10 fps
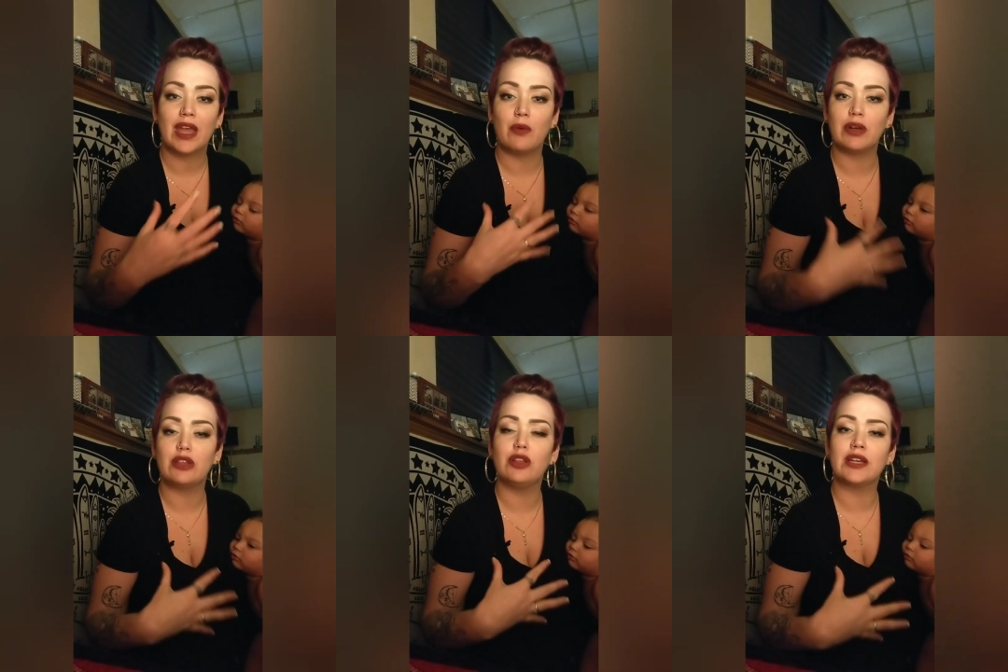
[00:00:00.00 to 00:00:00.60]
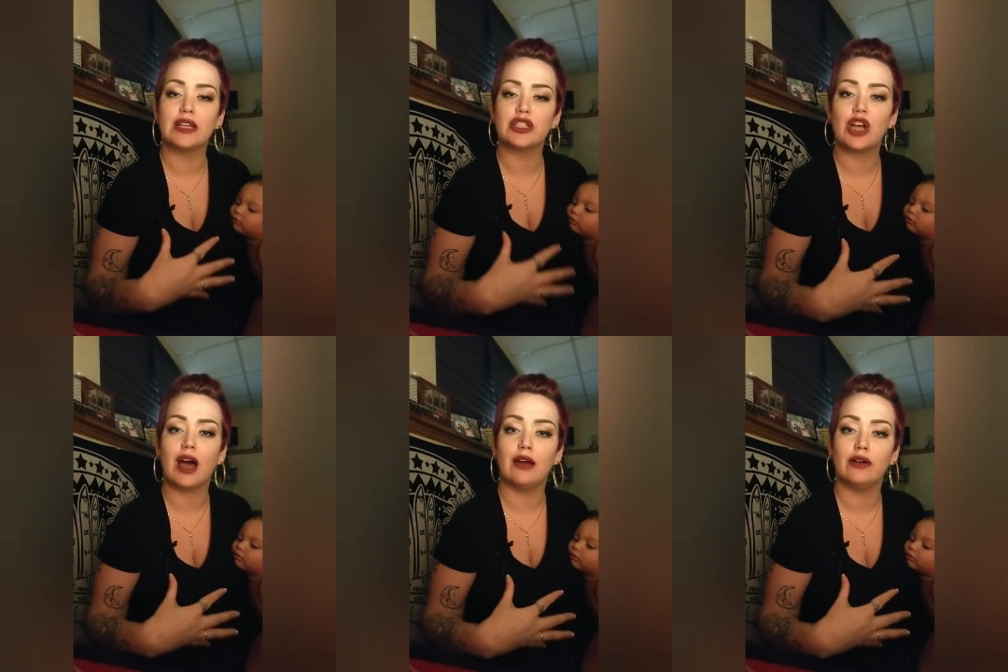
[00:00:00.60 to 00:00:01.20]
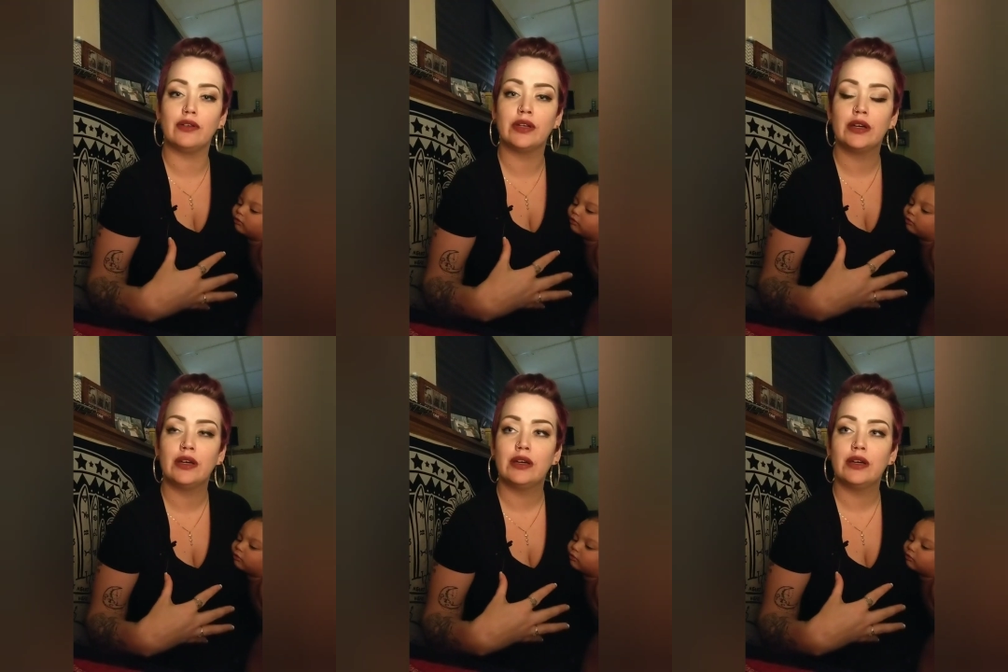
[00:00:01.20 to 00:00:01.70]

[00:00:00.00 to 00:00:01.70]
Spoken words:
And when you look at a child,